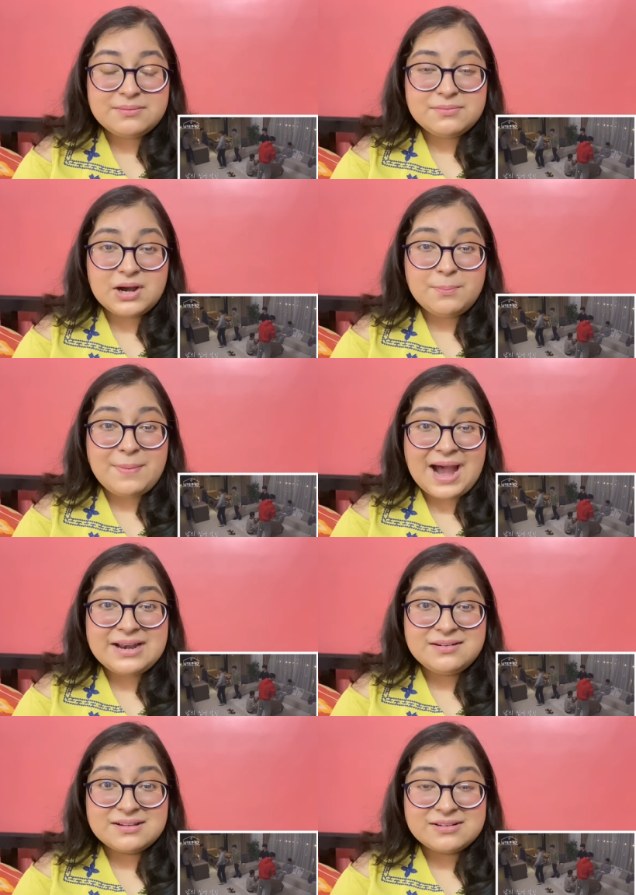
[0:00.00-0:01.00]
in a
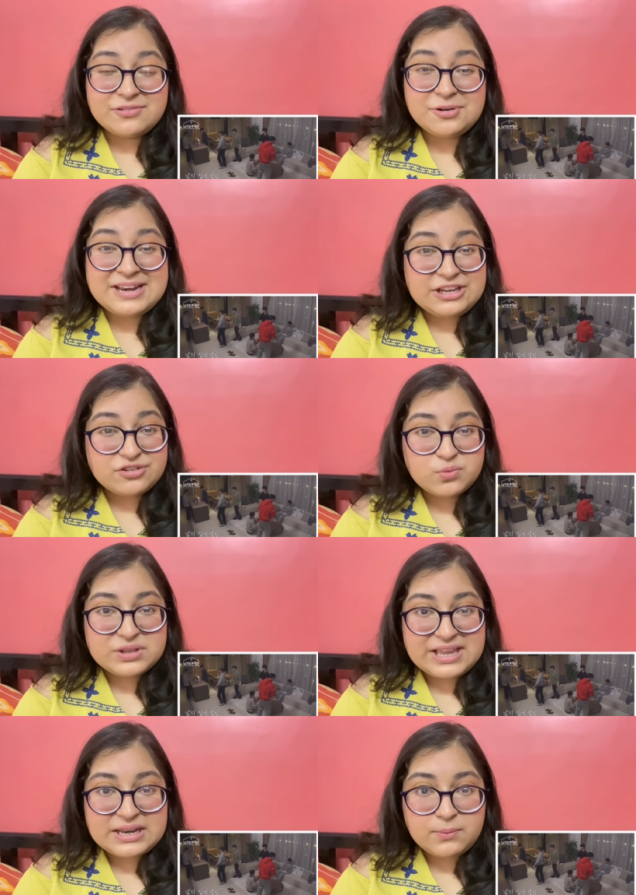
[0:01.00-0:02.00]
bad relation
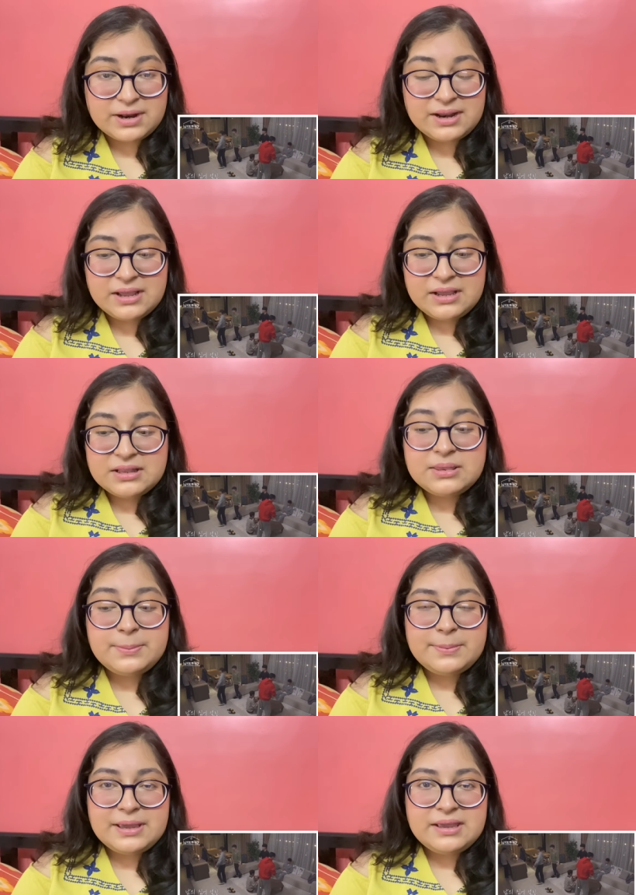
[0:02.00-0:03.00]
with anyone.
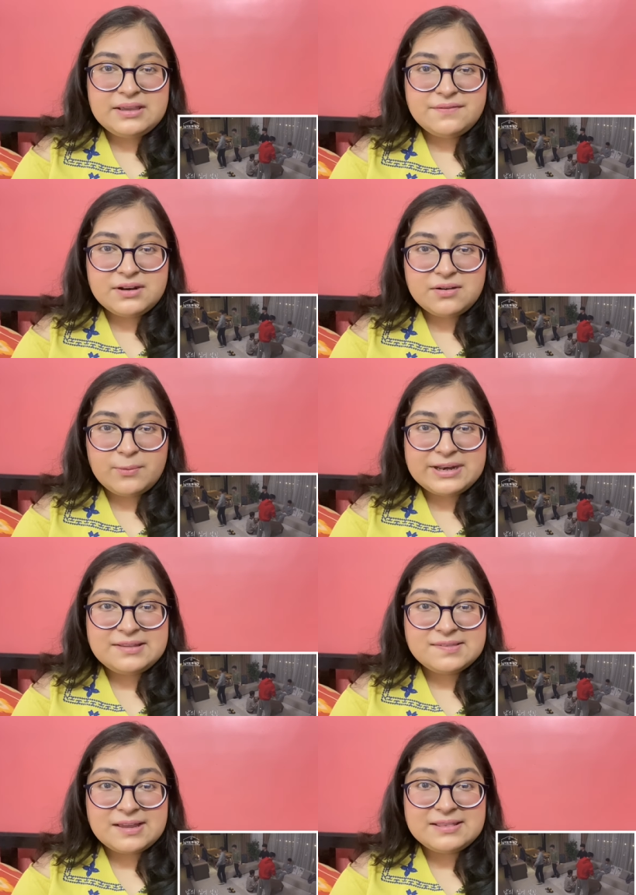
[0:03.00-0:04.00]
The way even uh, when
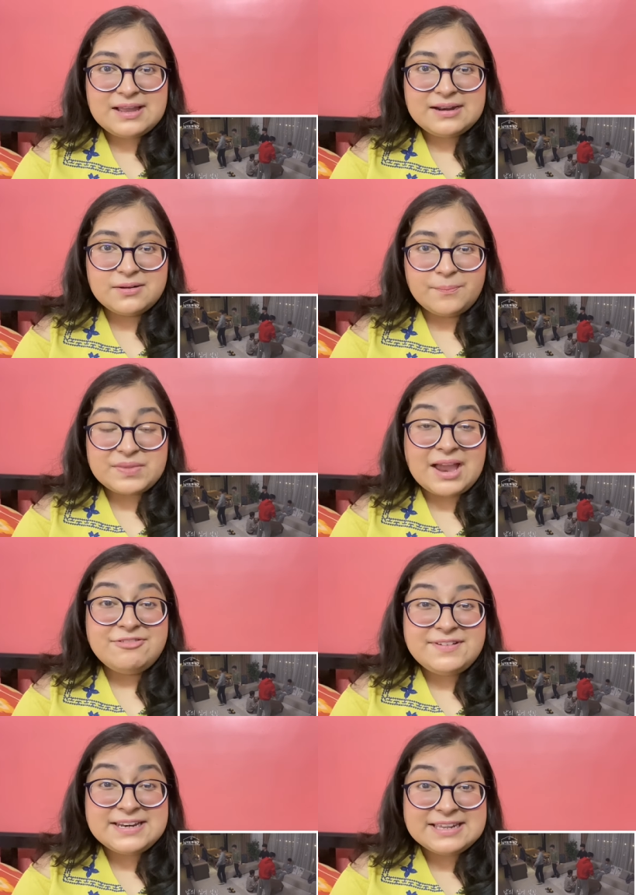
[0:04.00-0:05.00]
he said that, uh, I
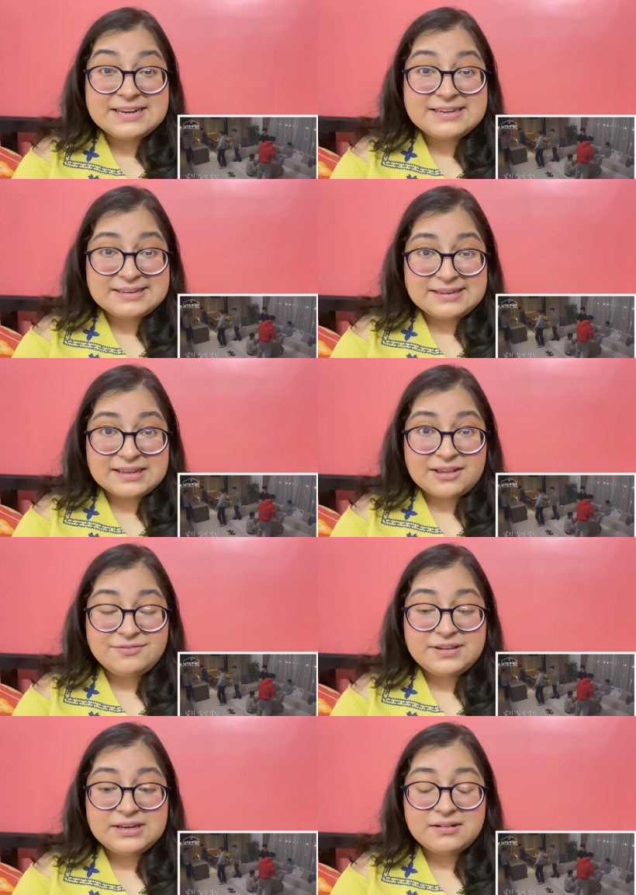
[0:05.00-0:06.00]
feel guilty. I
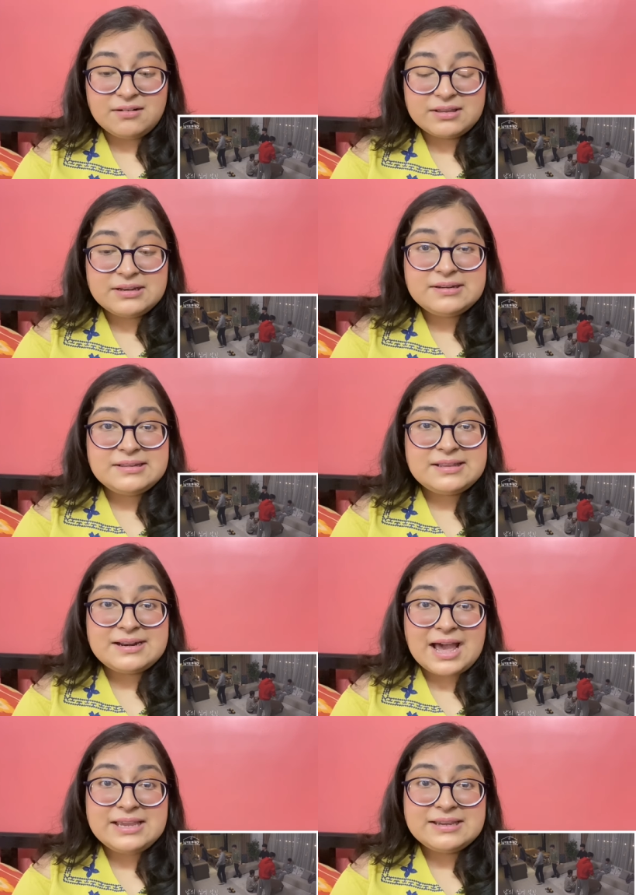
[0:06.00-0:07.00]
feel uh, guilty
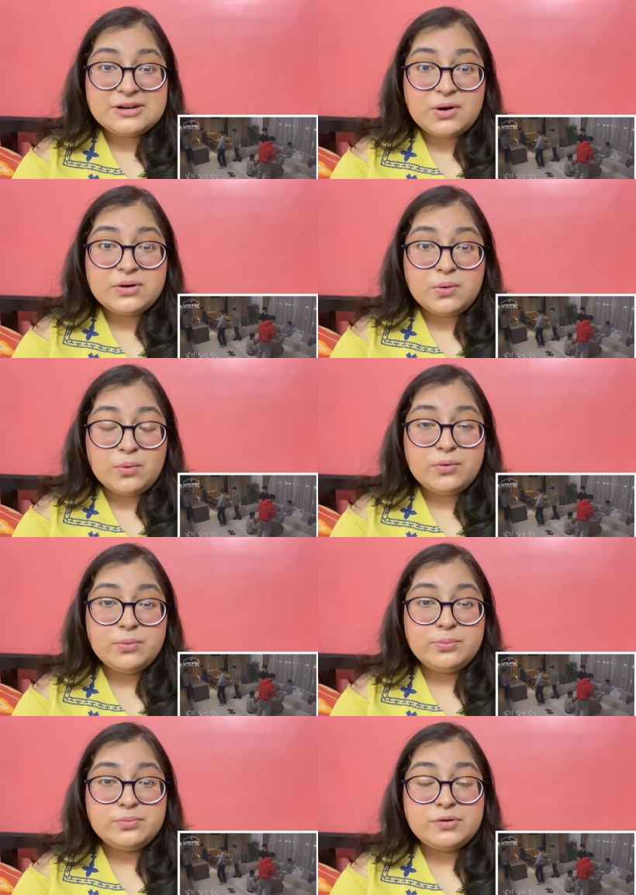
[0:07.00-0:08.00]
that I cannot
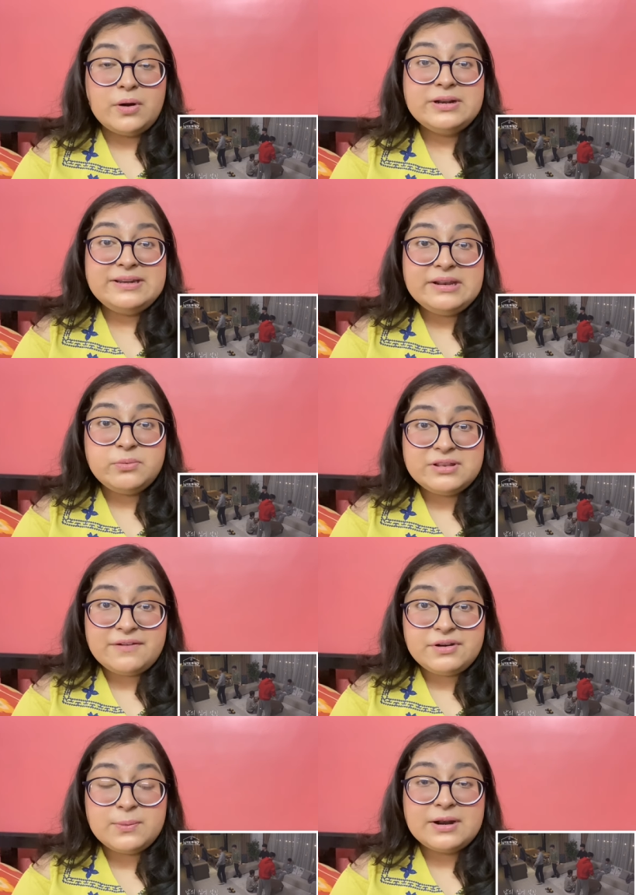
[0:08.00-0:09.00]
go on a date with
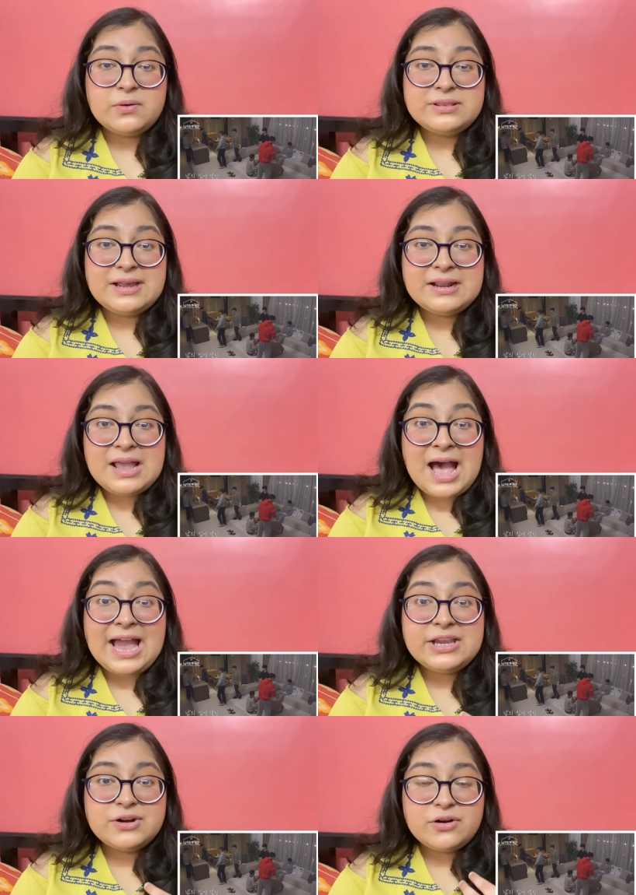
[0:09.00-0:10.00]
everyone, or that
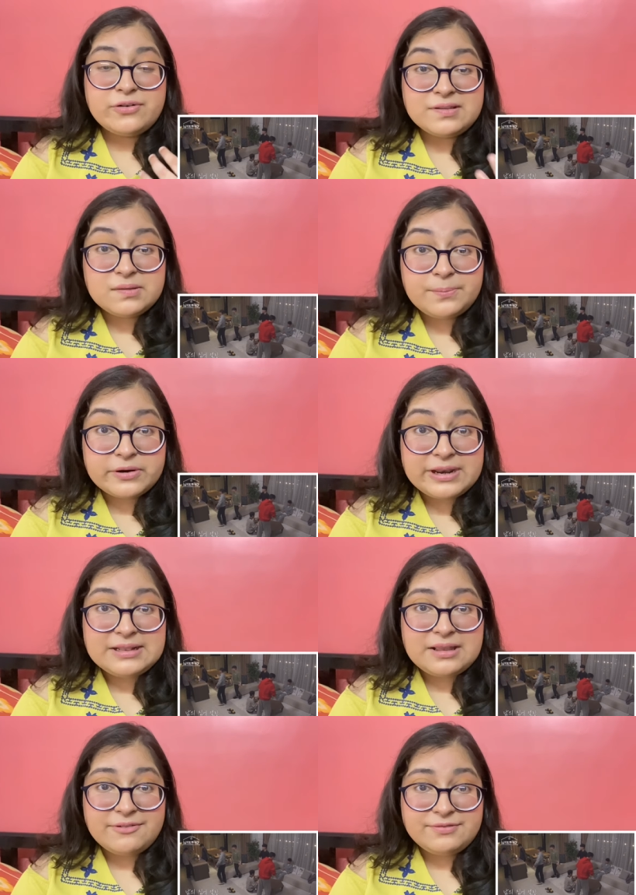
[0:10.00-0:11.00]
I cannot
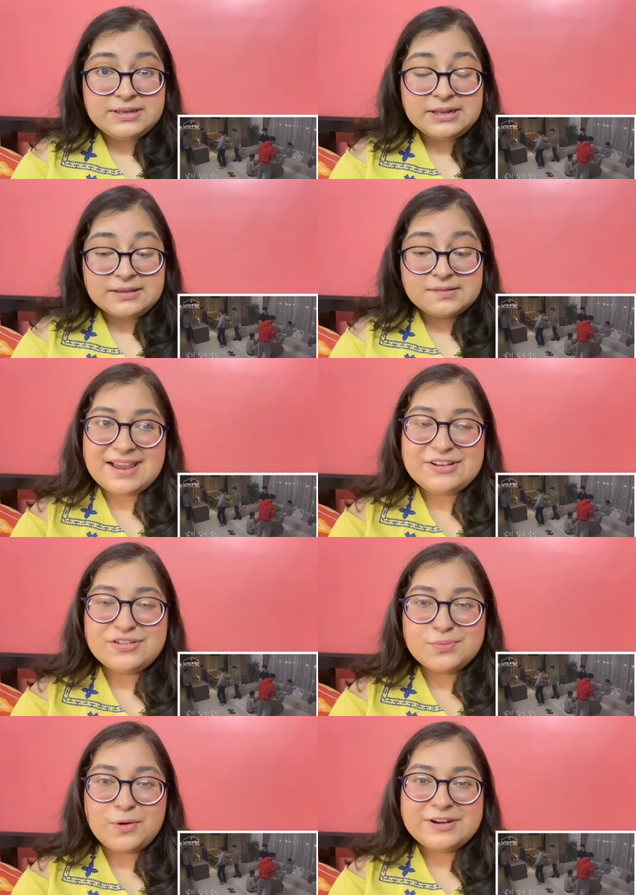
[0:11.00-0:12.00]
reciprocate their feelings. I
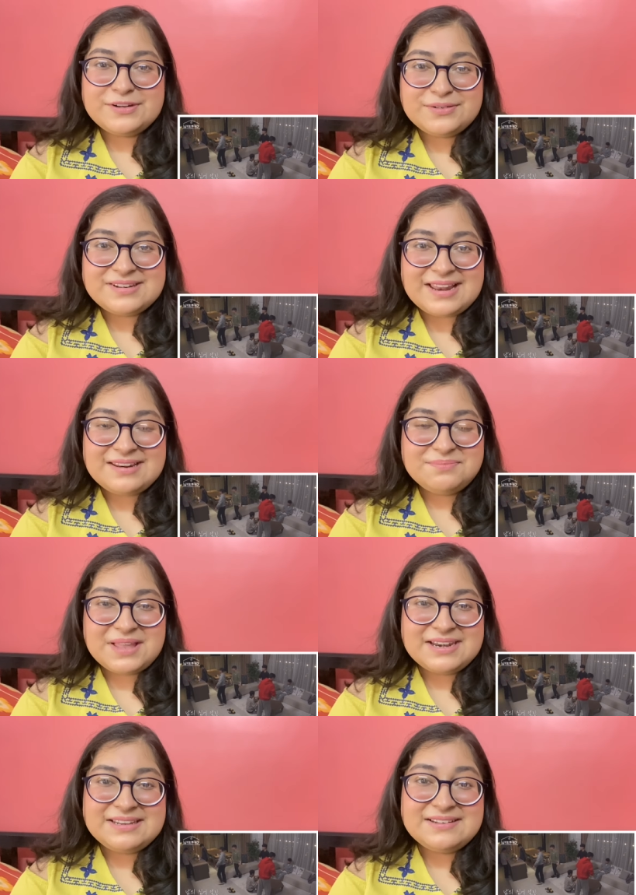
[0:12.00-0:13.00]
just wanted to tell him
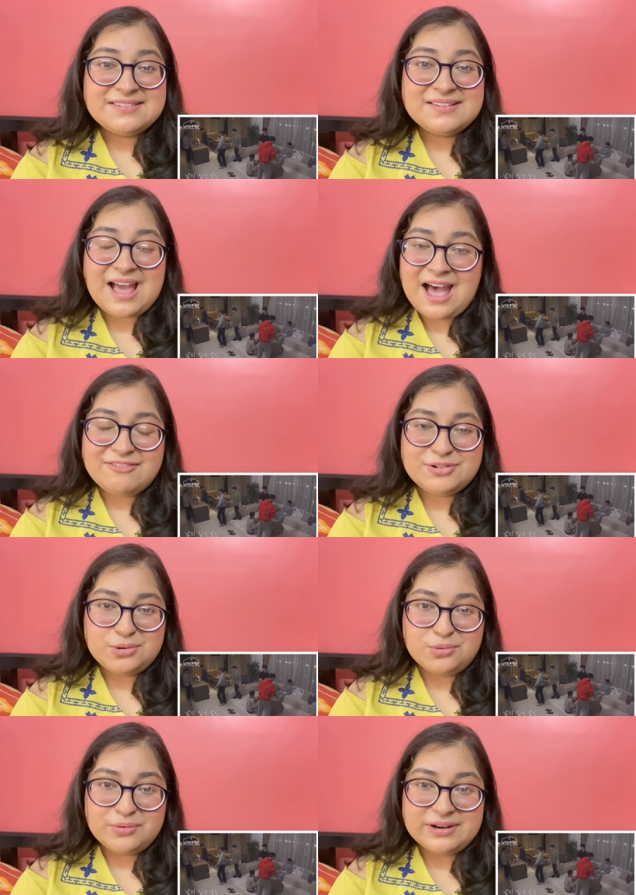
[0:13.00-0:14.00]
that he doesn't have to
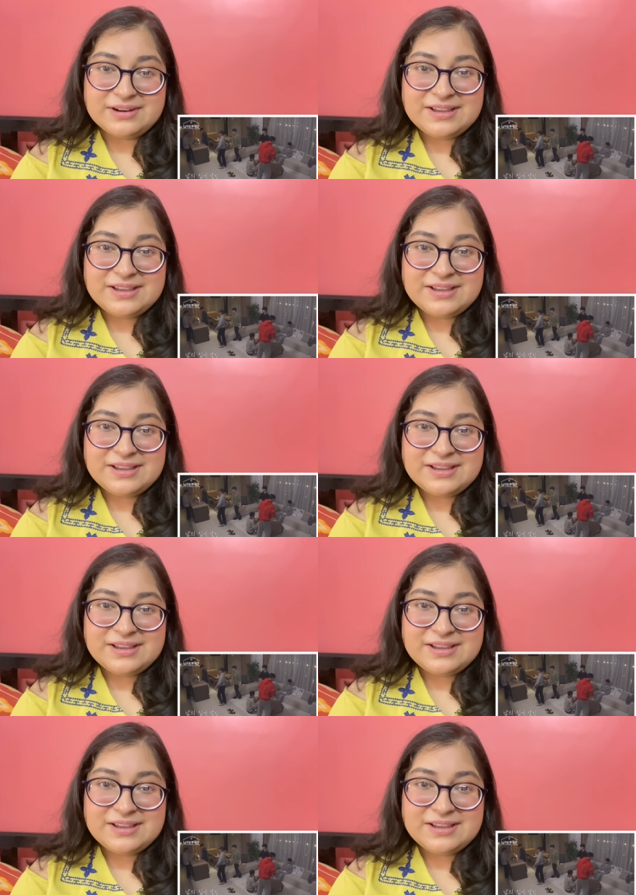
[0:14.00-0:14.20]
do it.